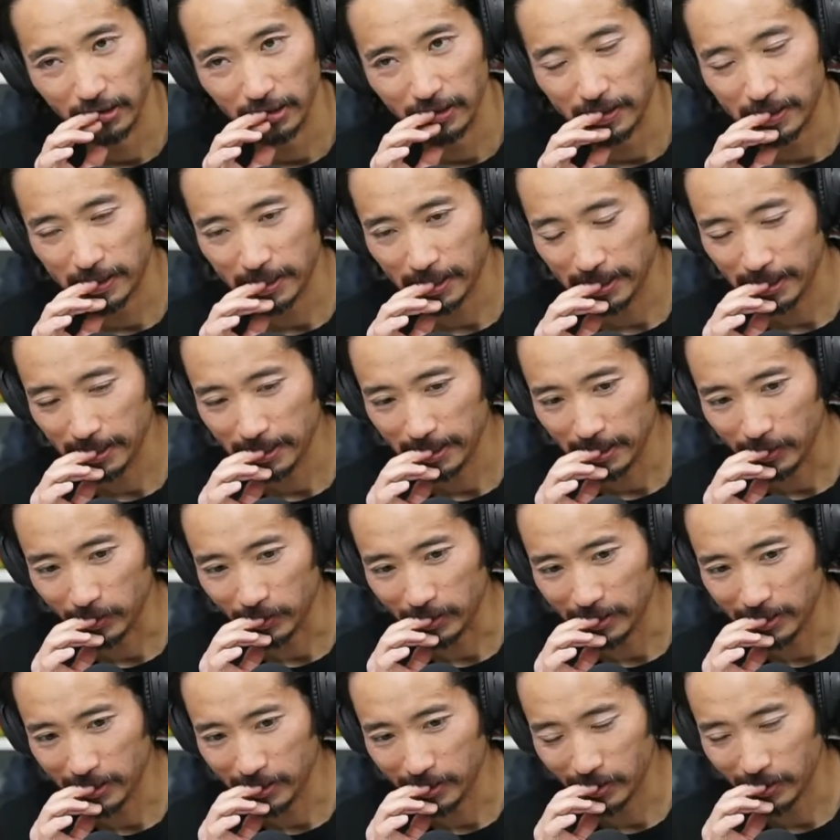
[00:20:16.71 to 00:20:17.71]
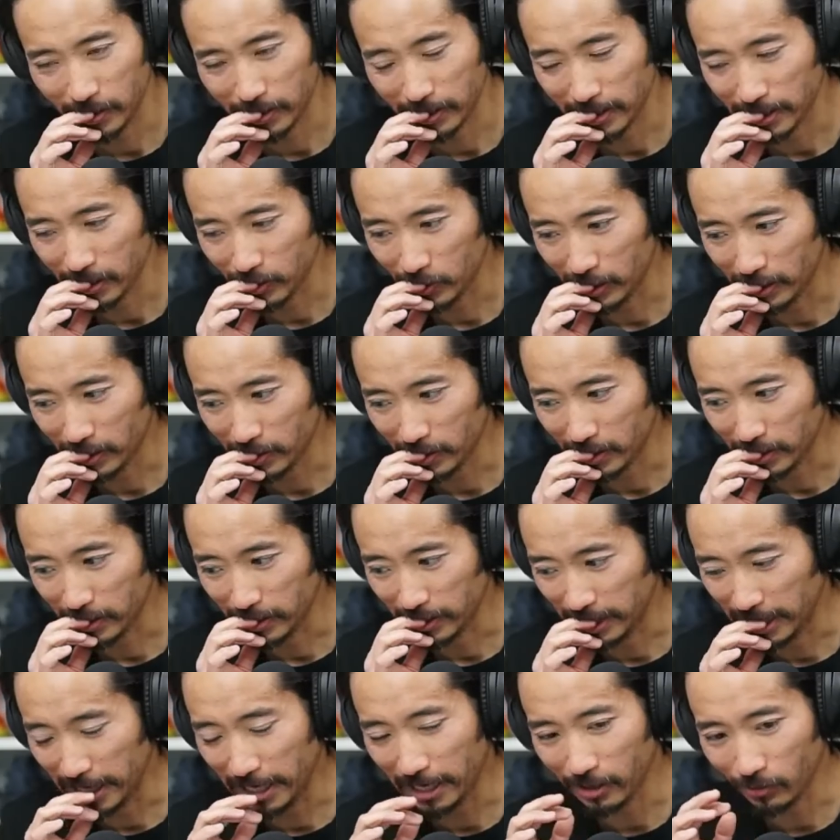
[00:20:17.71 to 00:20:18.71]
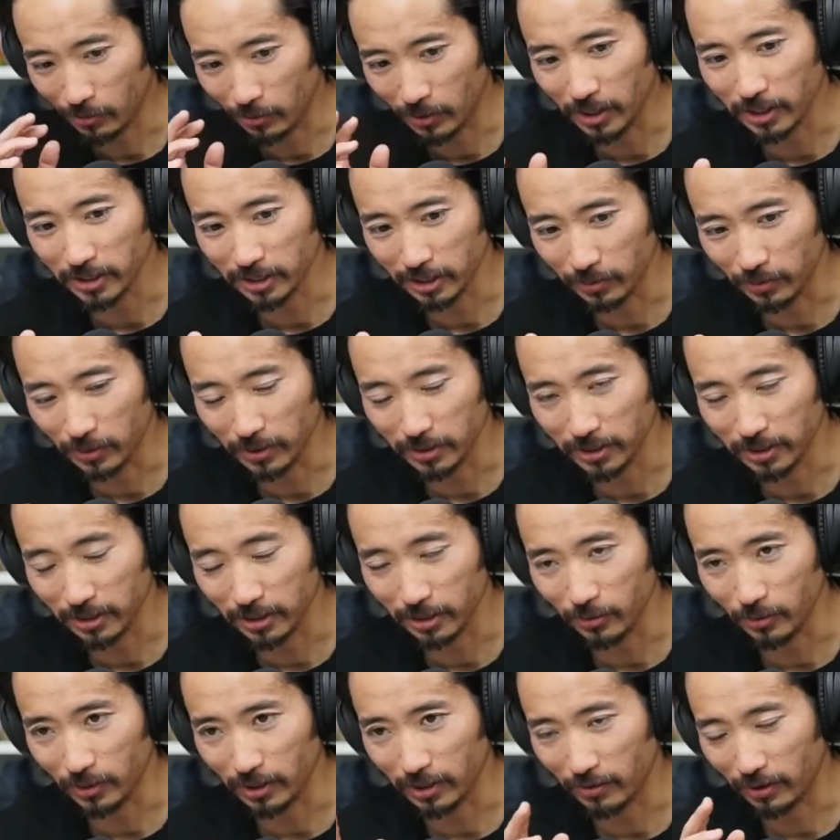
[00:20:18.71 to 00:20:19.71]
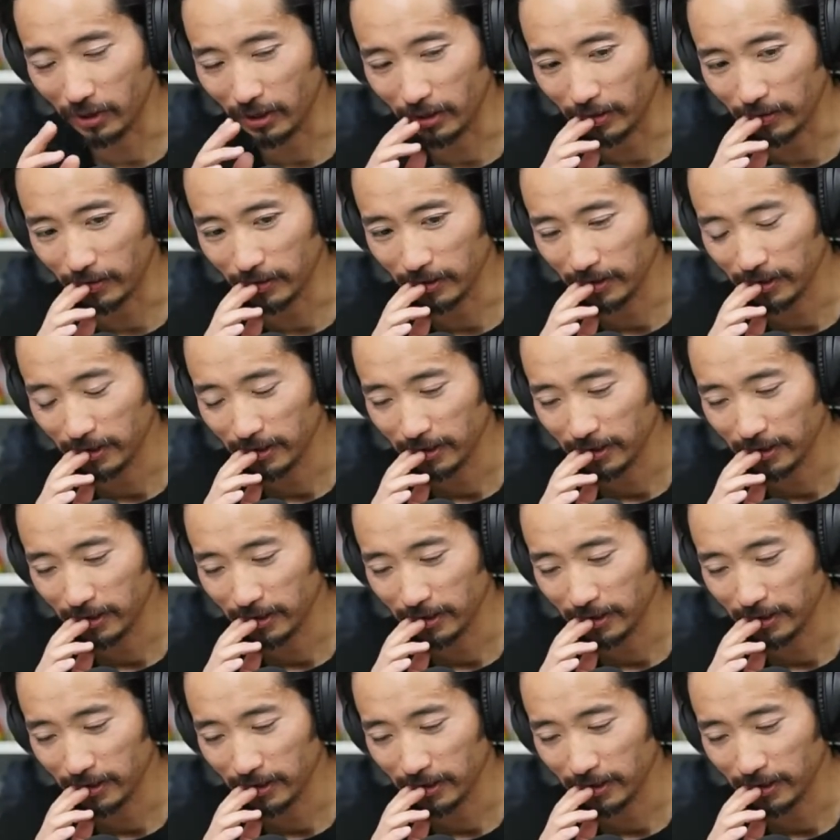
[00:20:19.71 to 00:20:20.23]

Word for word: I'm trying to think. What shoes was I wearing? Yeah, it was. It was the other way around.